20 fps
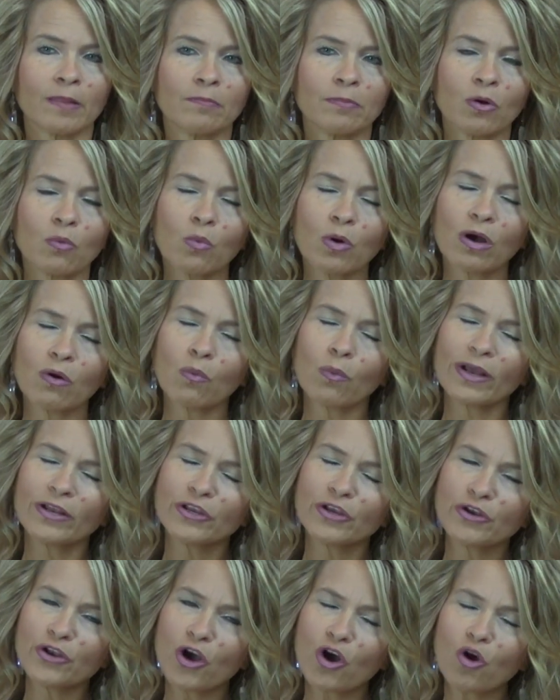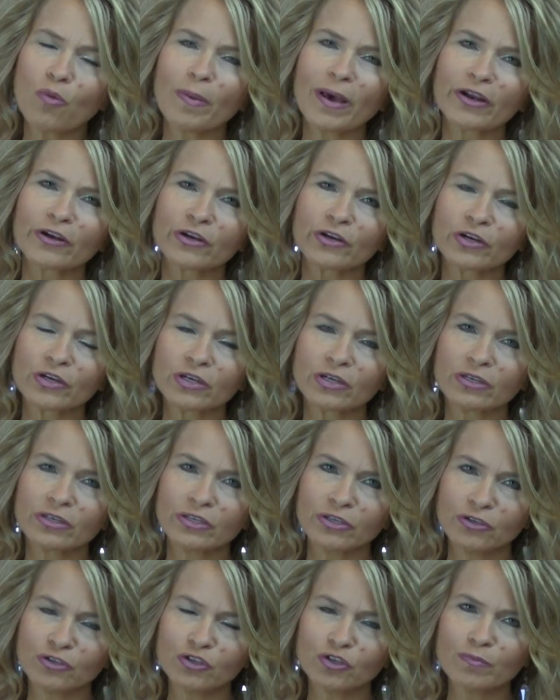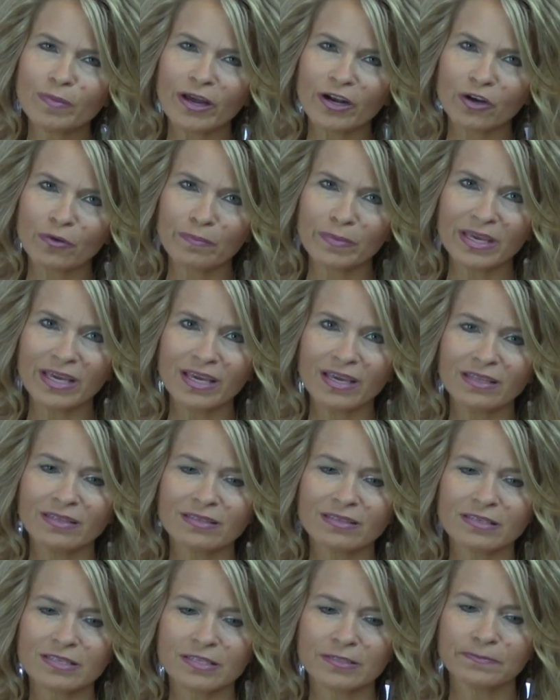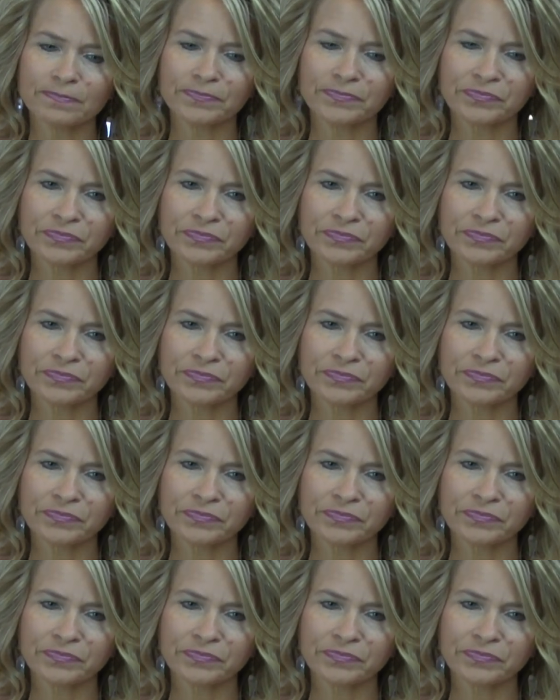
But when you know better, you do better means